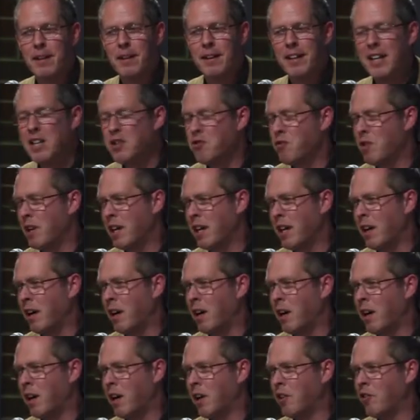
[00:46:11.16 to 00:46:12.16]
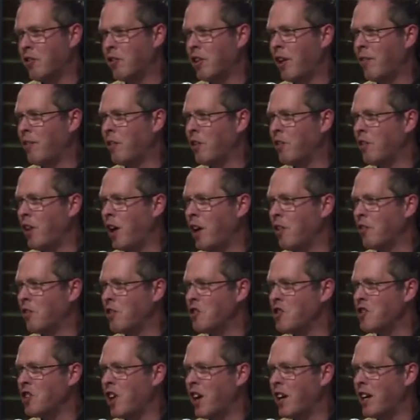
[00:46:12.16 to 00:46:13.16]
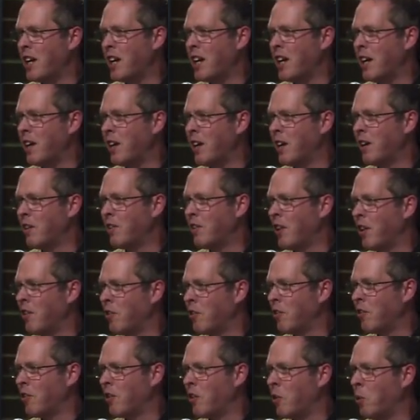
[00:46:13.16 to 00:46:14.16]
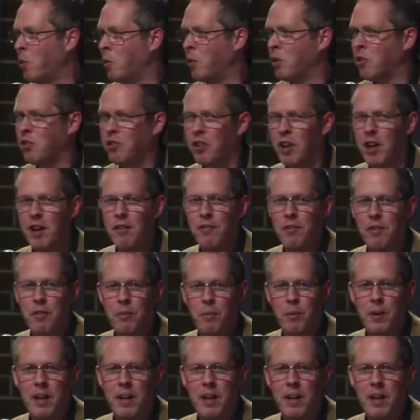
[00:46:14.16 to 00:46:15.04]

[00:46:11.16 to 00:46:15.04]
That's really hard. Stuff is nice and shiny and it does cool stuff and